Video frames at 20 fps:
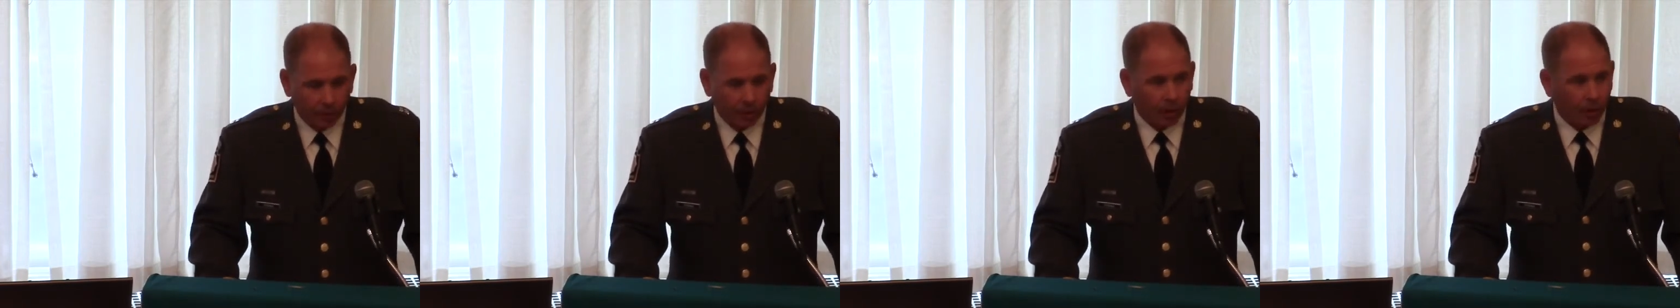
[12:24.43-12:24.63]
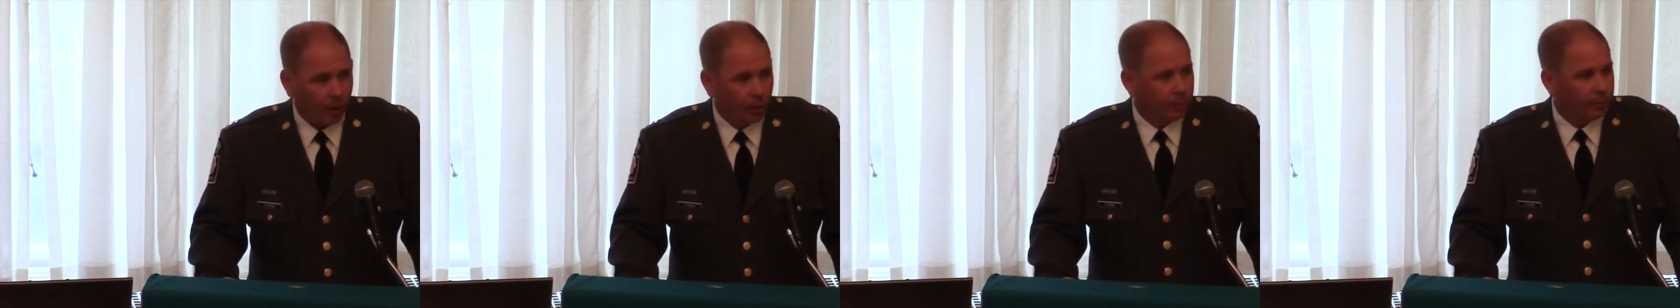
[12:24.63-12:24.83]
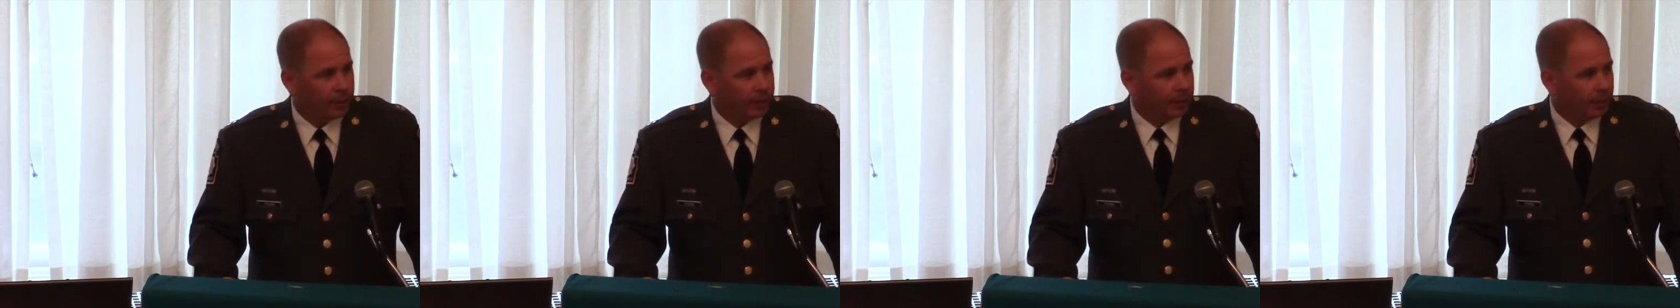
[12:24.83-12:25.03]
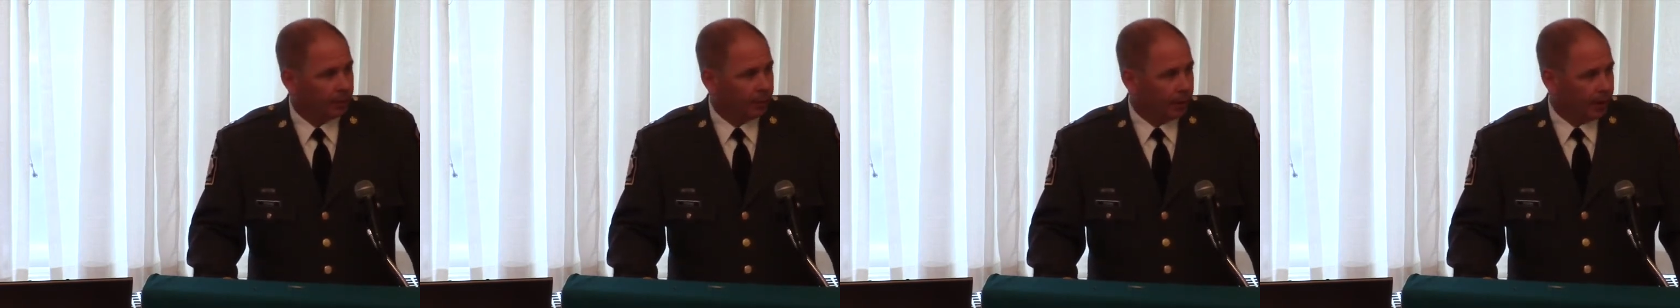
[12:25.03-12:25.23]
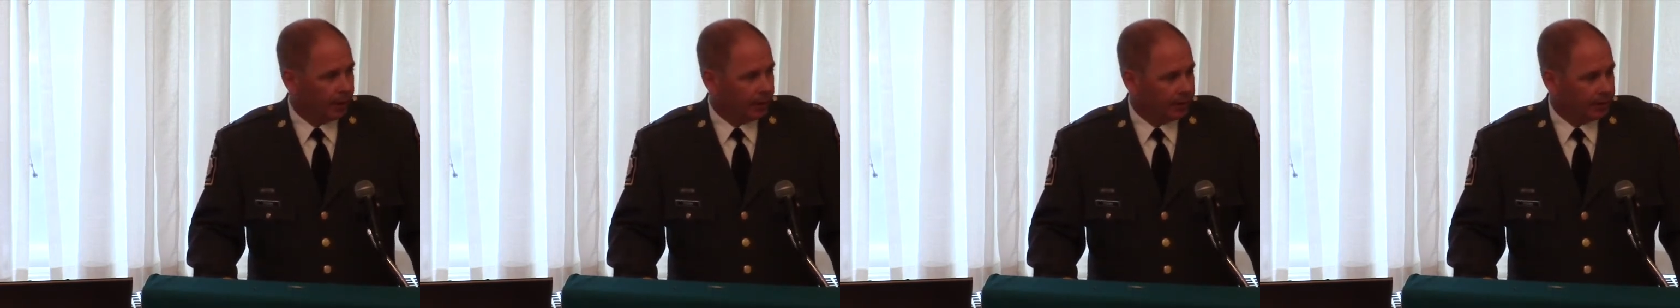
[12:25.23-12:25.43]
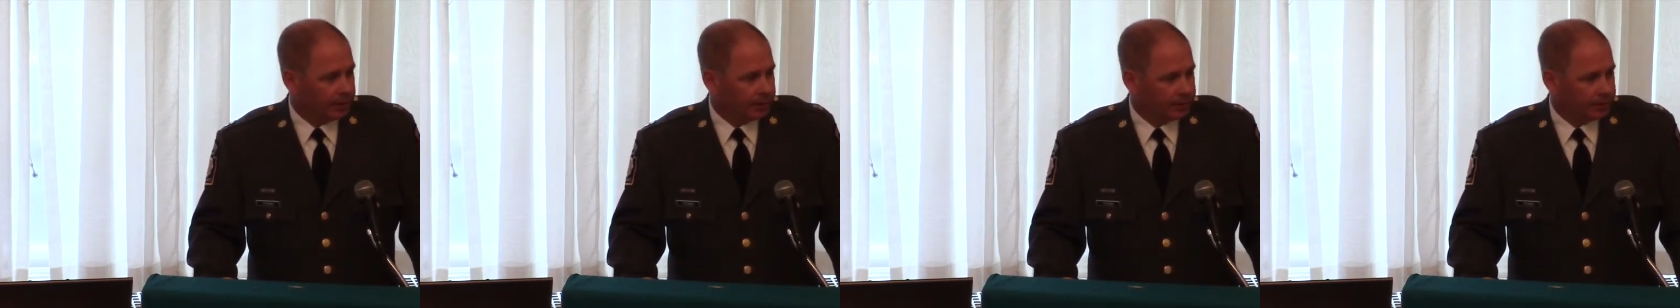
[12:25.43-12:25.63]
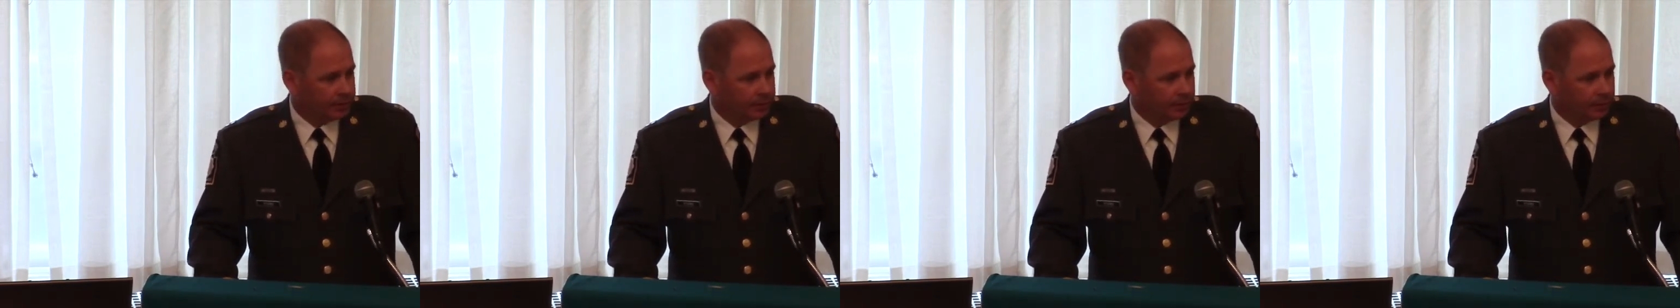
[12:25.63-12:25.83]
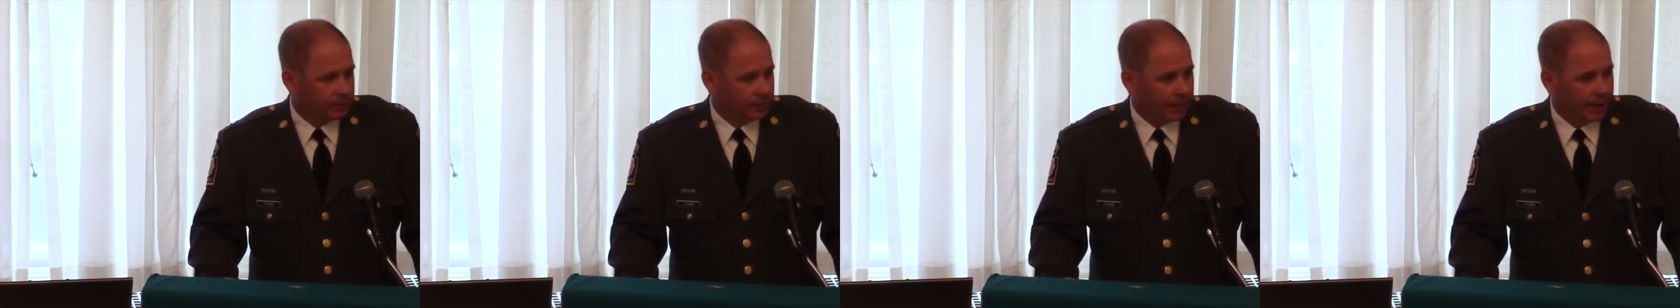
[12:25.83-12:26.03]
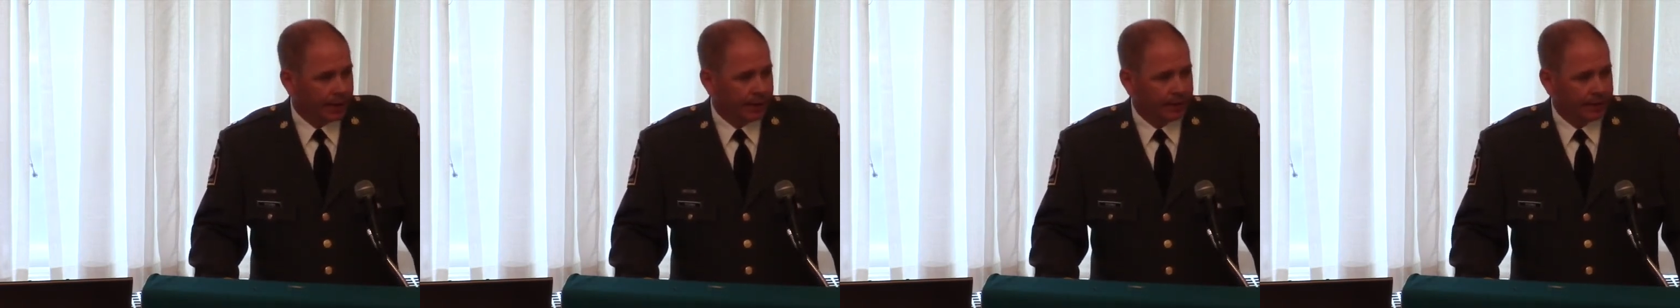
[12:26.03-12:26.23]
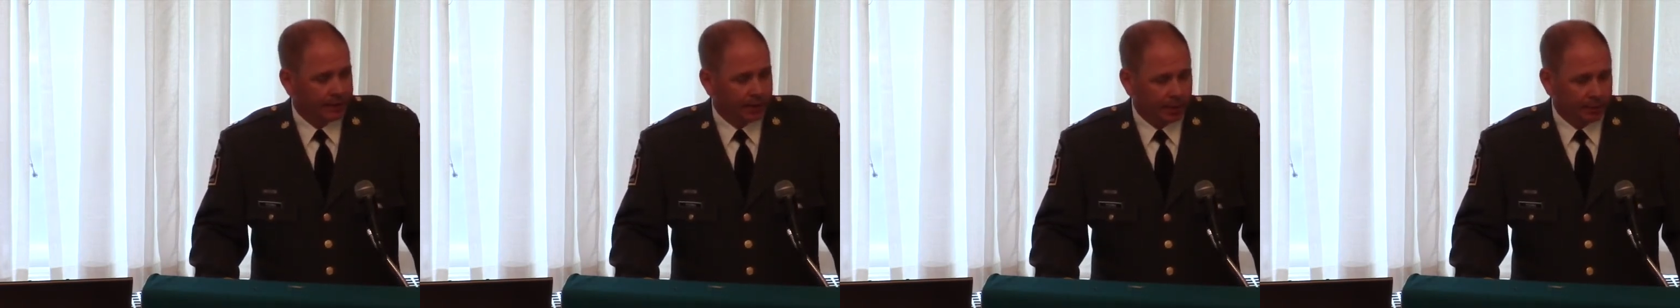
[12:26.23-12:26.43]
all bring awareness to
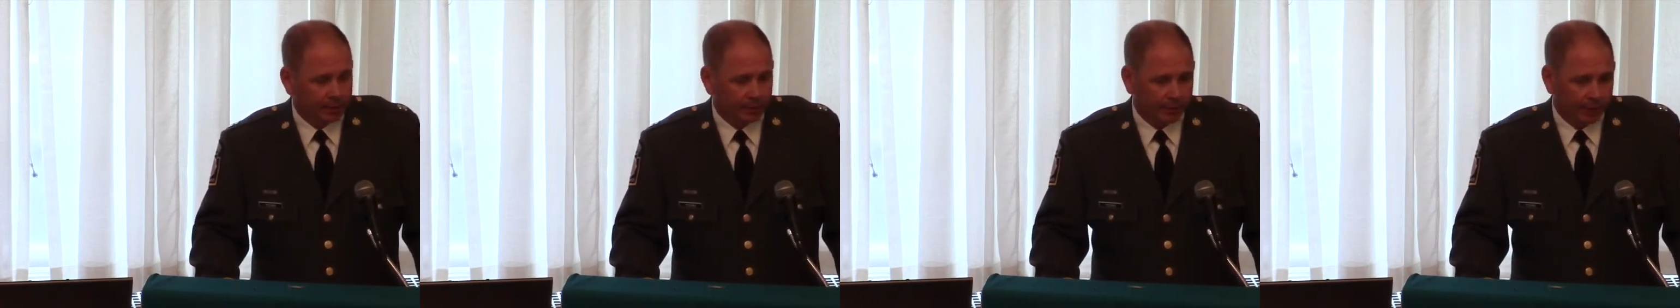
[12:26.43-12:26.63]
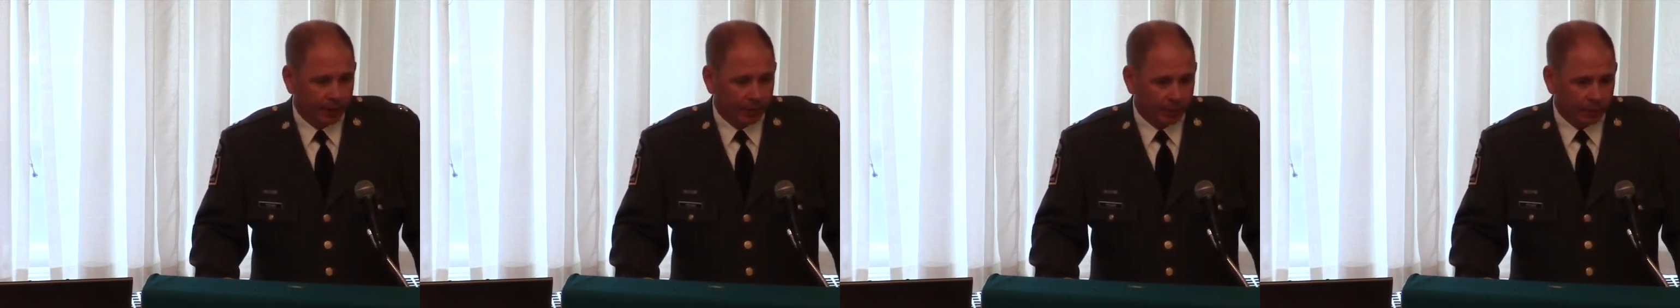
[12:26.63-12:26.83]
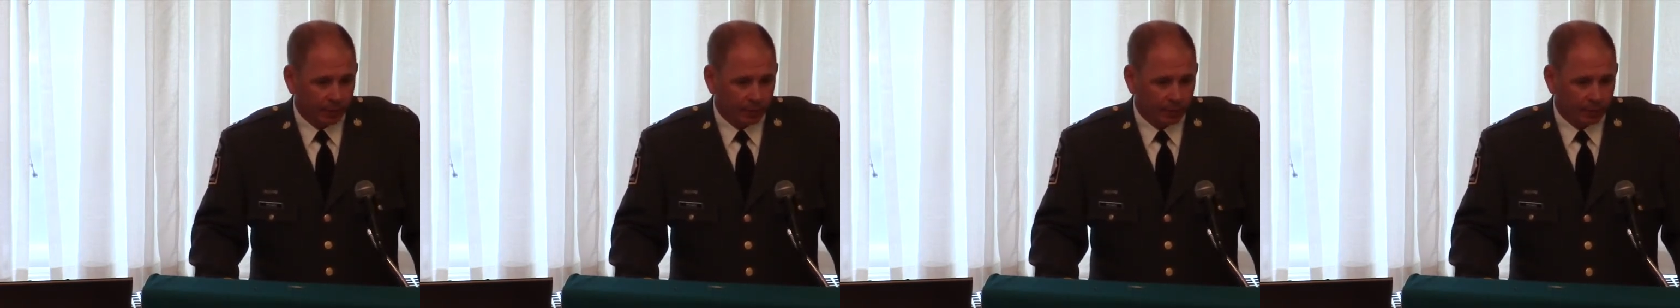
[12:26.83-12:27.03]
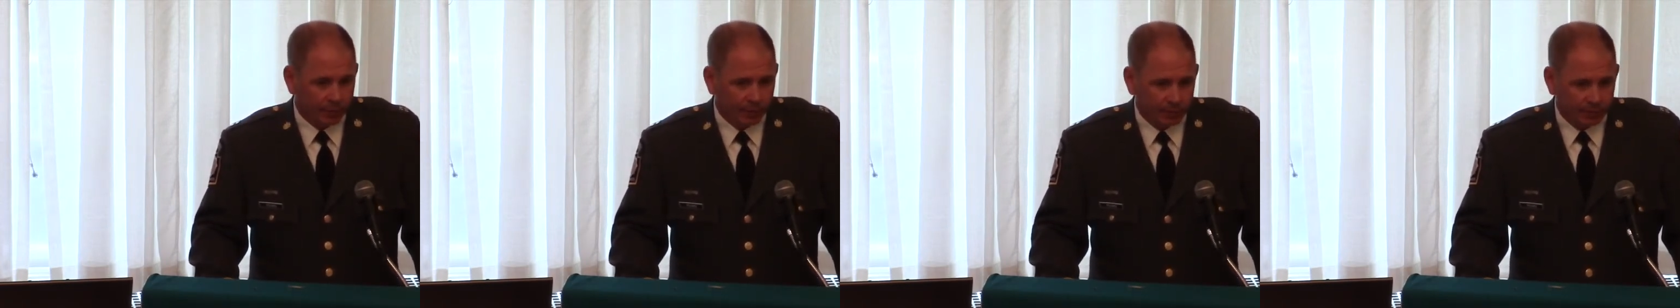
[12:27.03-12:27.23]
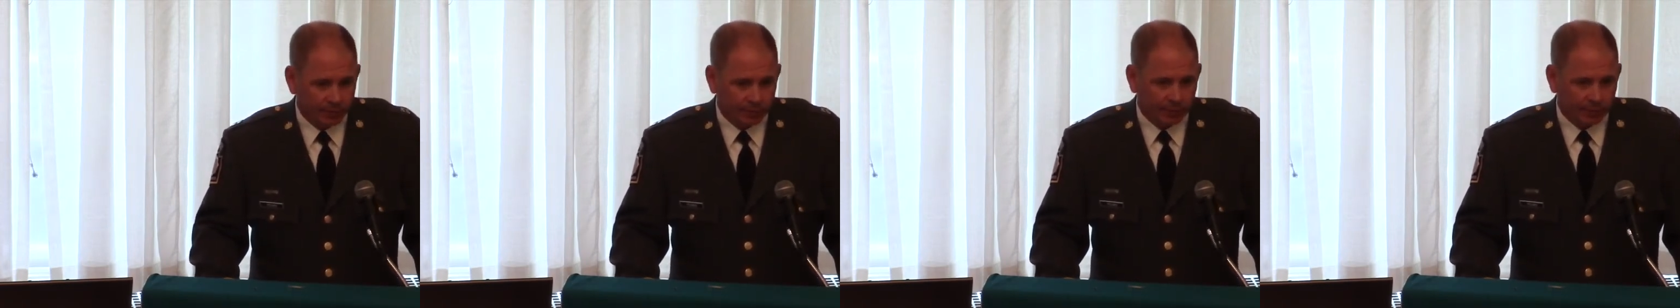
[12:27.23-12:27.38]
any type of elder abuse